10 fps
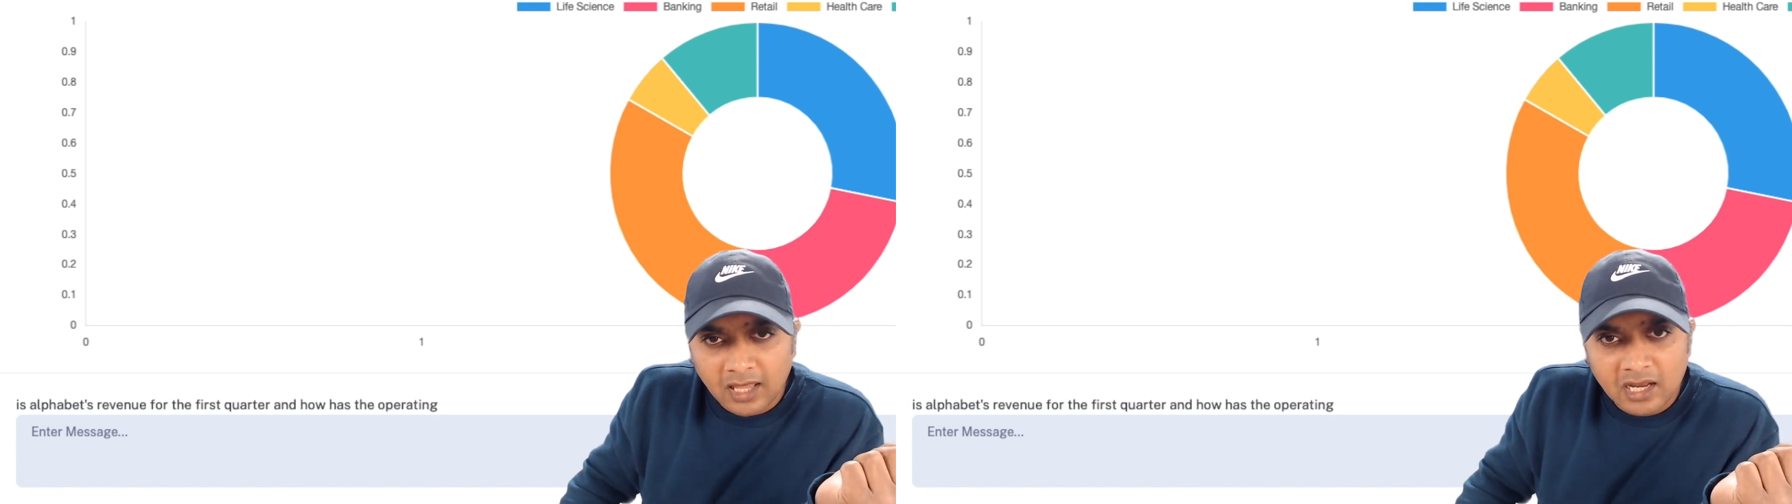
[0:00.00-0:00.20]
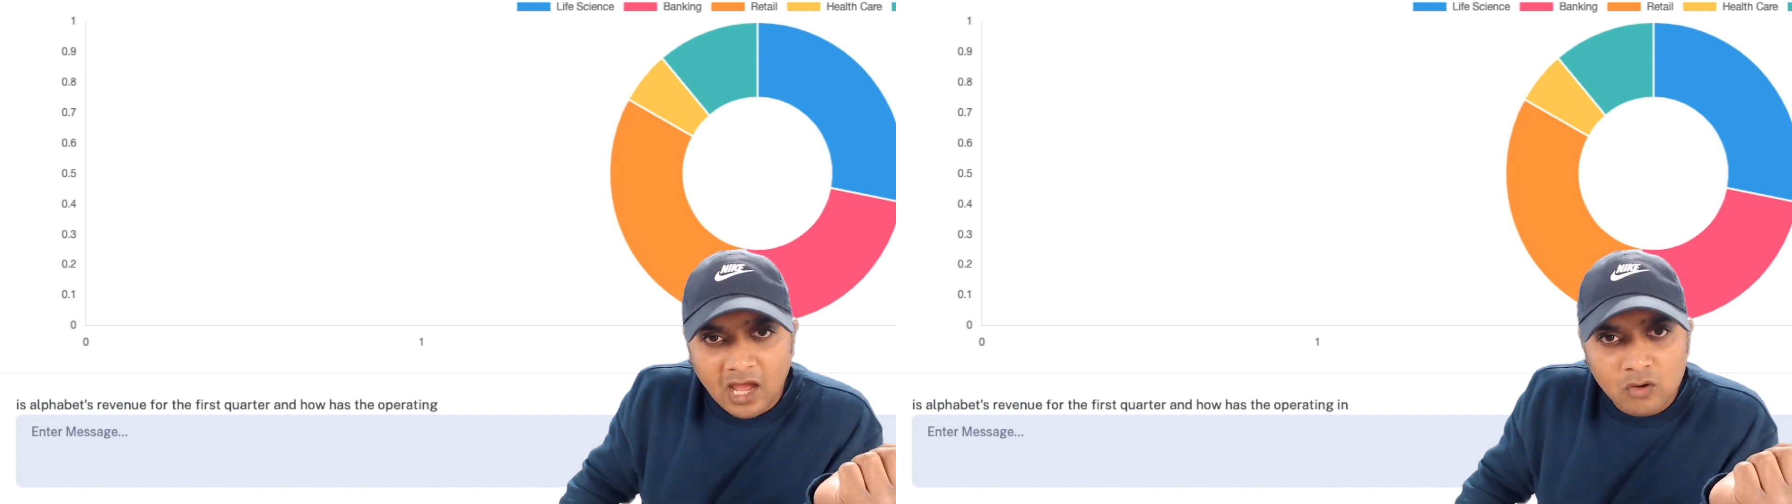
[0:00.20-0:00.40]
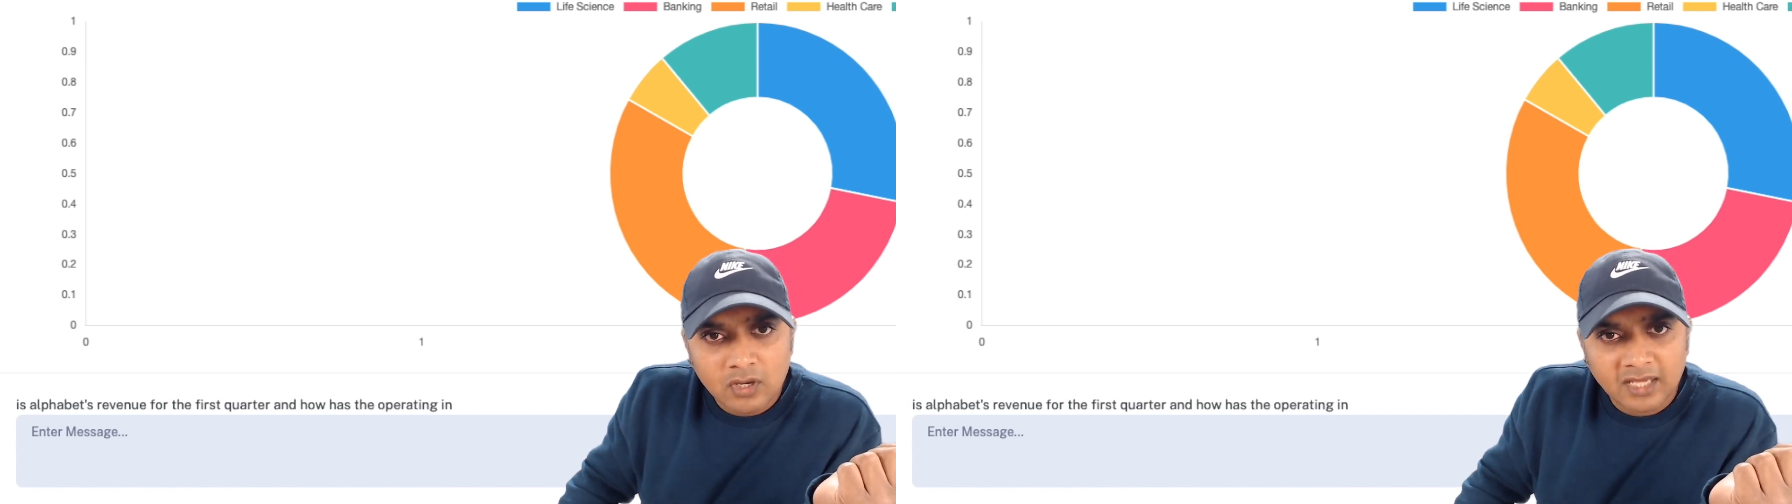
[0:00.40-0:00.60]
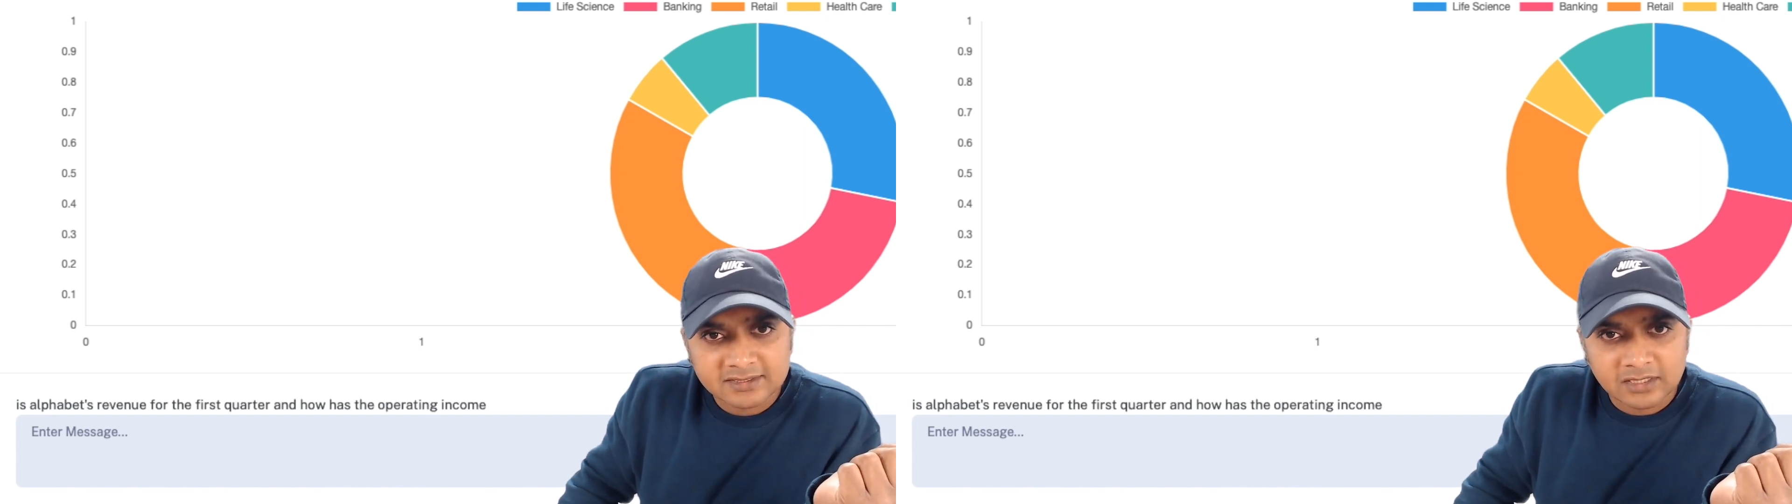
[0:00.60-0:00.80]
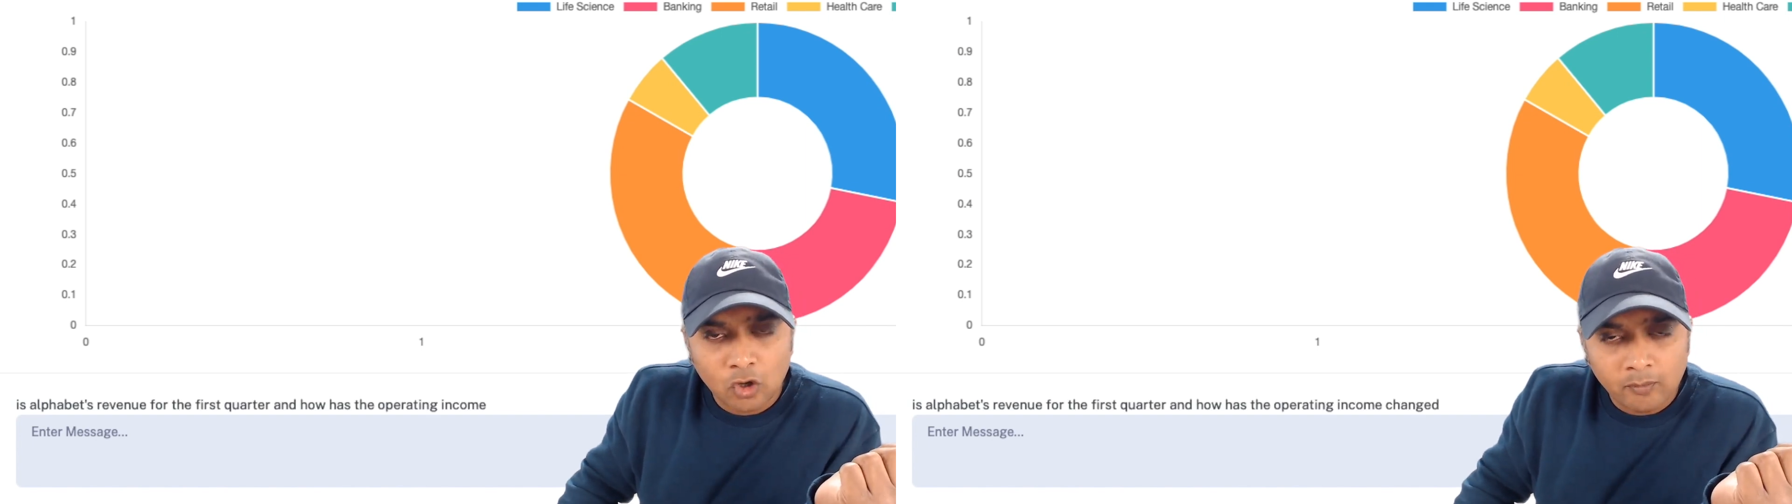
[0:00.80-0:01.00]
and how
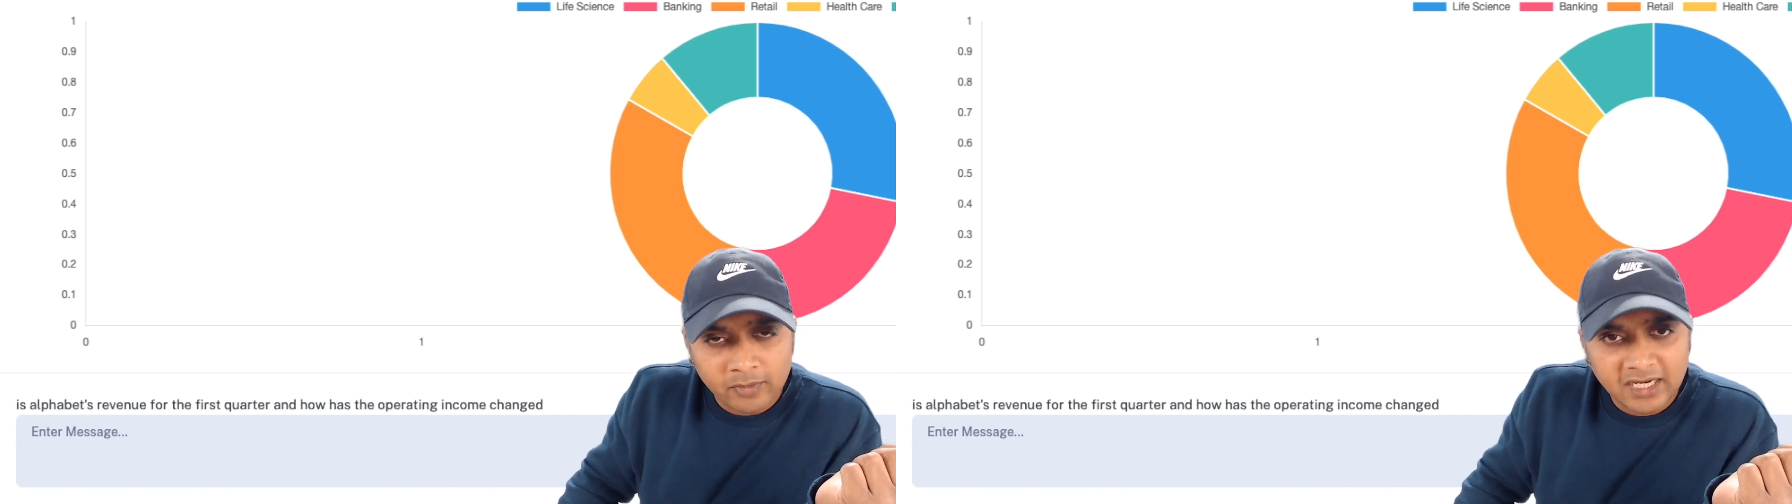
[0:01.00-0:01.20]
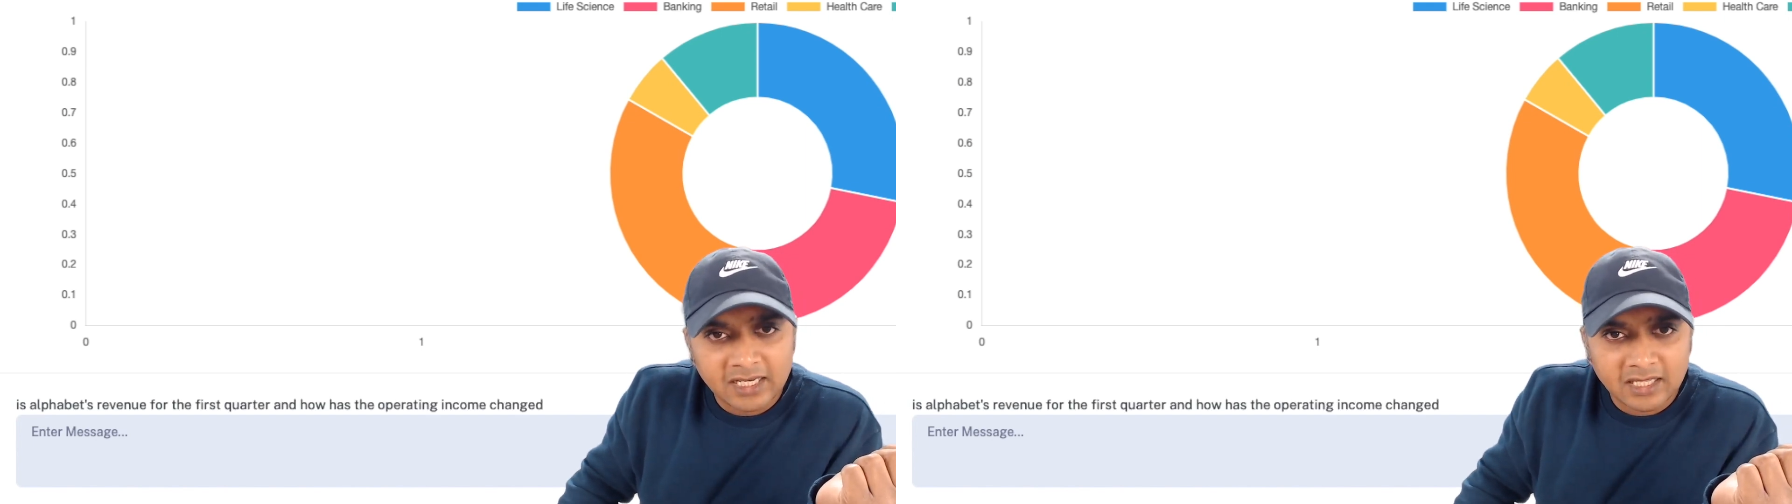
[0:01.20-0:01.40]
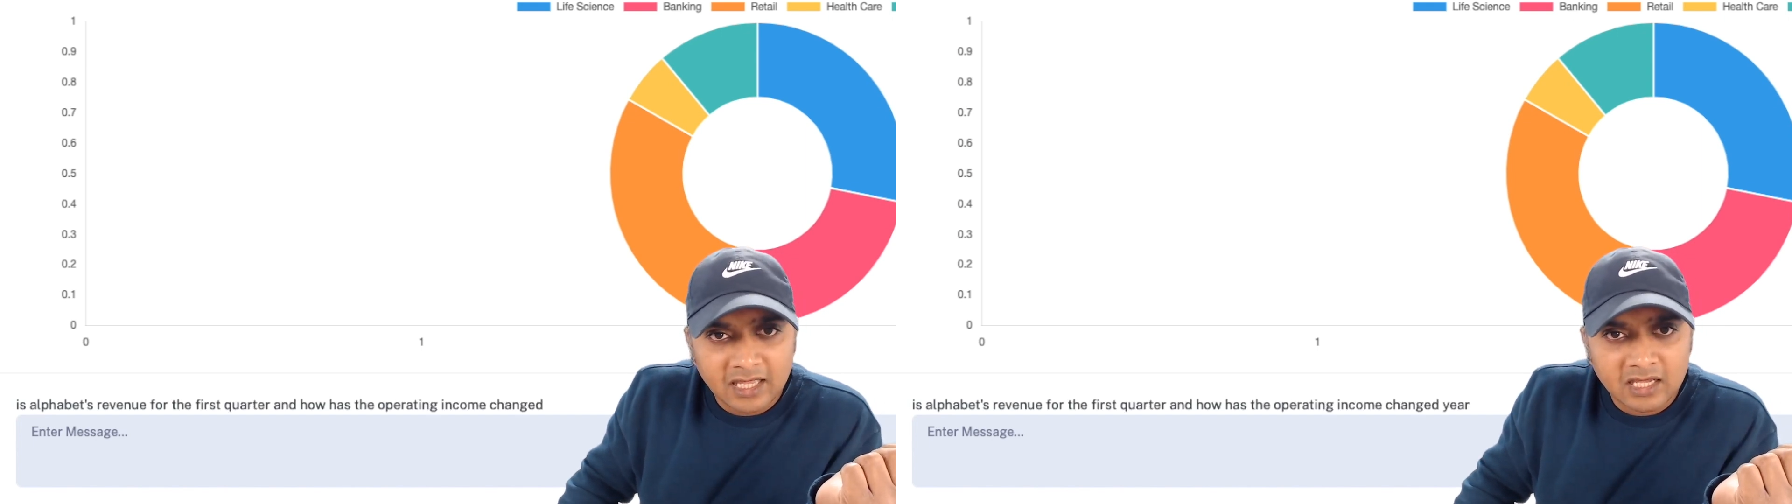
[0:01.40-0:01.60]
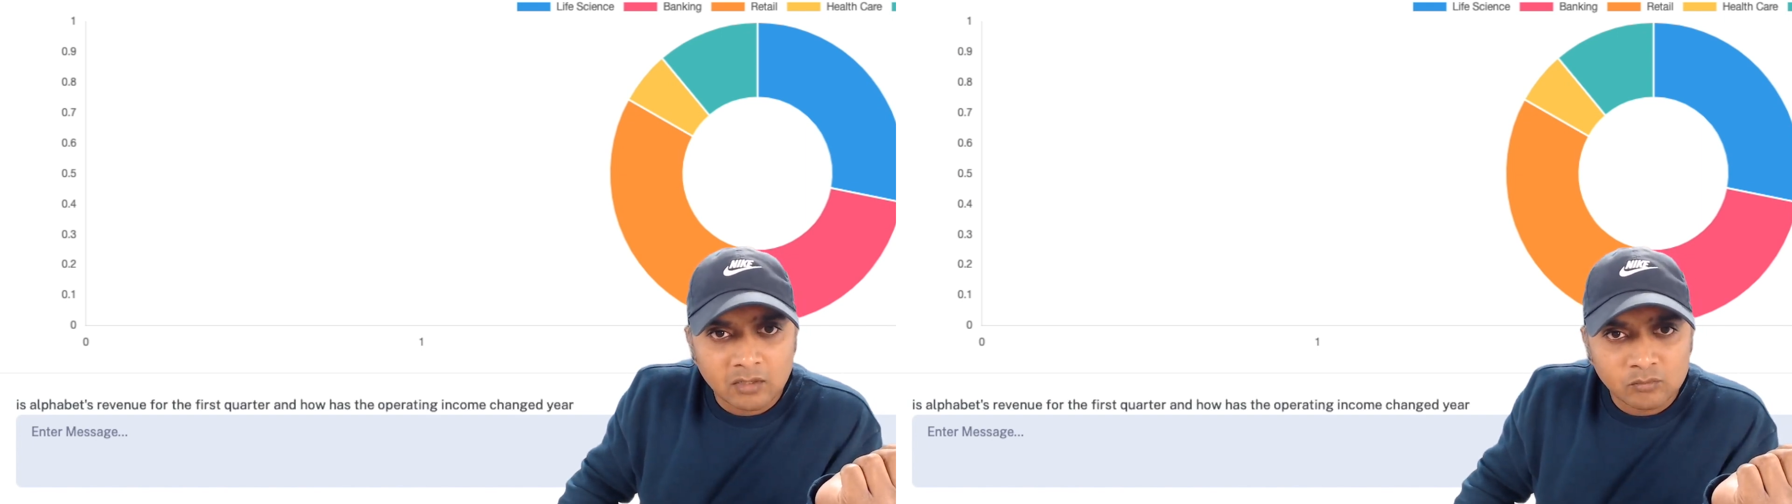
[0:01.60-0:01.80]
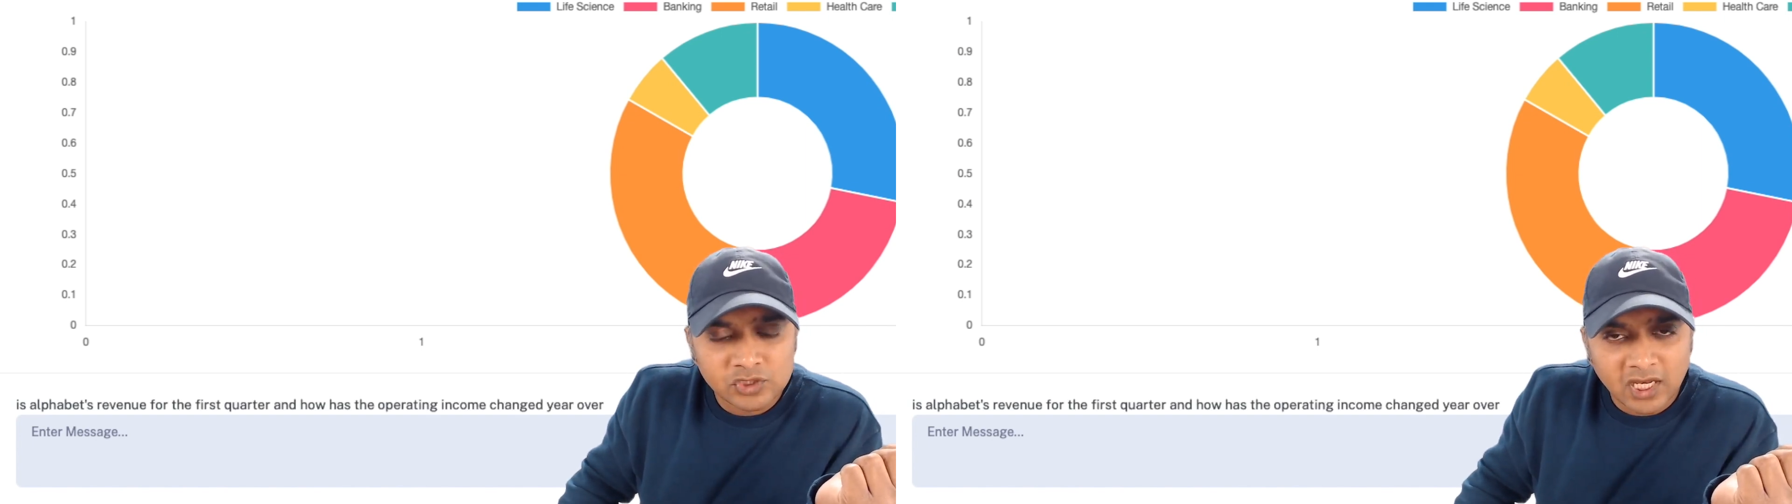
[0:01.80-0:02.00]
has the operating income